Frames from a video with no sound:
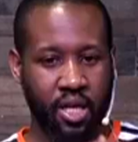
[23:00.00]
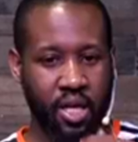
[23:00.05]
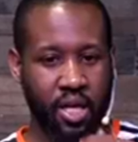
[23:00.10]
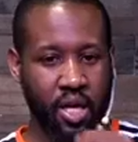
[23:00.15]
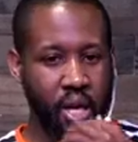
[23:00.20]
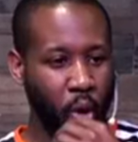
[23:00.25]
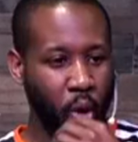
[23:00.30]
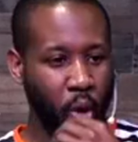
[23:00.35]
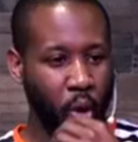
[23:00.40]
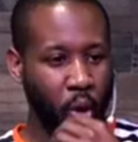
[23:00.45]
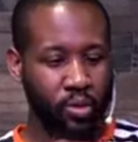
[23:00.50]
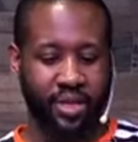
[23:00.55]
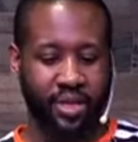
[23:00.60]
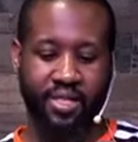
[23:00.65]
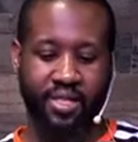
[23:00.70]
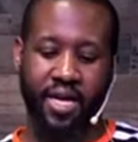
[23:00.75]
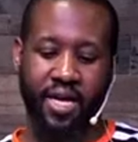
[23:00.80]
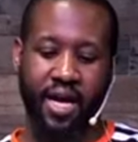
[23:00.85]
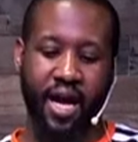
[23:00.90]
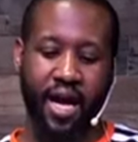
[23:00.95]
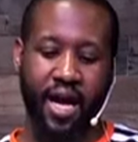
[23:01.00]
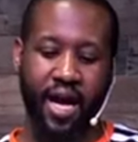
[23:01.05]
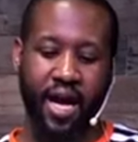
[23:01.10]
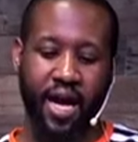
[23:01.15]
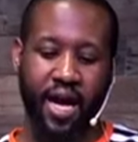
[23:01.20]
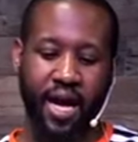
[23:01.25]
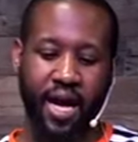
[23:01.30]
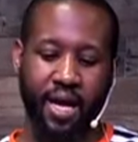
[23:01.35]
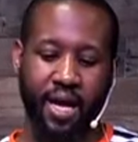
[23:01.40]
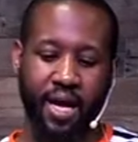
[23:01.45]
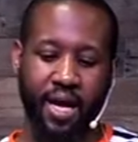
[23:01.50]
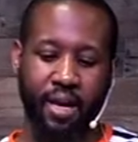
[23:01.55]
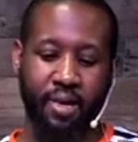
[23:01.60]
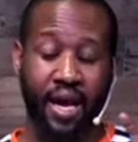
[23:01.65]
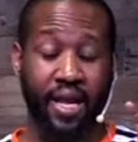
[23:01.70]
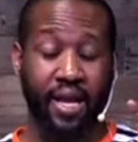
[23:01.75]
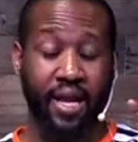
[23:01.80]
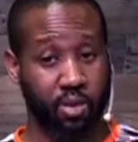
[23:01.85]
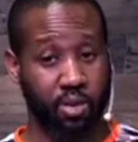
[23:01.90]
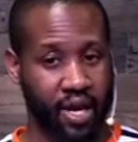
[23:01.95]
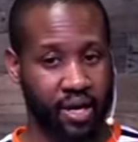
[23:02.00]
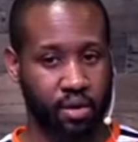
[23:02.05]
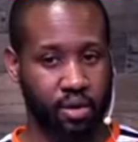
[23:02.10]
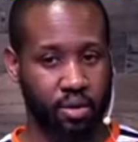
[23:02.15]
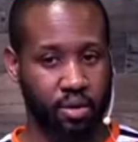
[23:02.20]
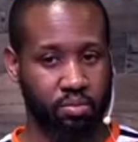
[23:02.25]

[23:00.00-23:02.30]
Moses' time had expired.